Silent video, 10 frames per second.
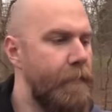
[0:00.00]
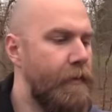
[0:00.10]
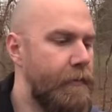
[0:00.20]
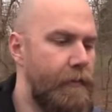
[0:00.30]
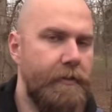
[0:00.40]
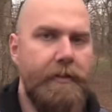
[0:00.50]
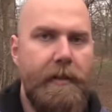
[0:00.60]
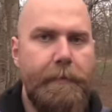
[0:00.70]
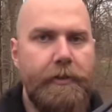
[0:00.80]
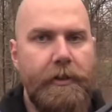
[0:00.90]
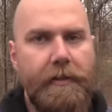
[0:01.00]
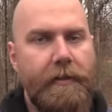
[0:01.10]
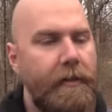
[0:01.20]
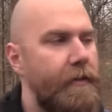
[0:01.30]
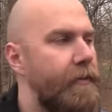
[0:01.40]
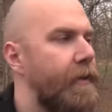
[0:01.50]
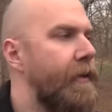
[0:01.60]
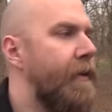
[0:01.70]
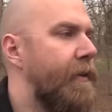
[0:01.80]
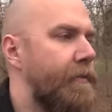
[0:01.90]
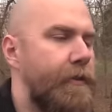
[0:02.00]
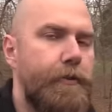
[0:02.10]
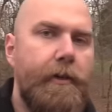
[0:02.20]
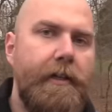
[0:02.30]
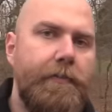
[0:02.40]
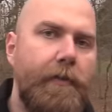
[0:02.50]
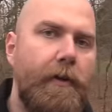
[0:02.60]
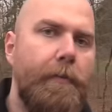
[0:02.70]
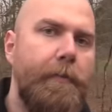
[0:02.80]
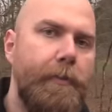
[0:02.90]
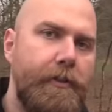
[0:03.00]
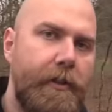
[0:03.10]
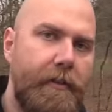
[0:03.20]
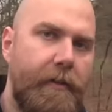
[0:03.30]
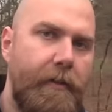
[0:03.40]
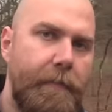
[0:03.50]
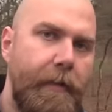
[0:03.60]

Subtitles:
So this is a machine gun, and it's a transferable machine gun,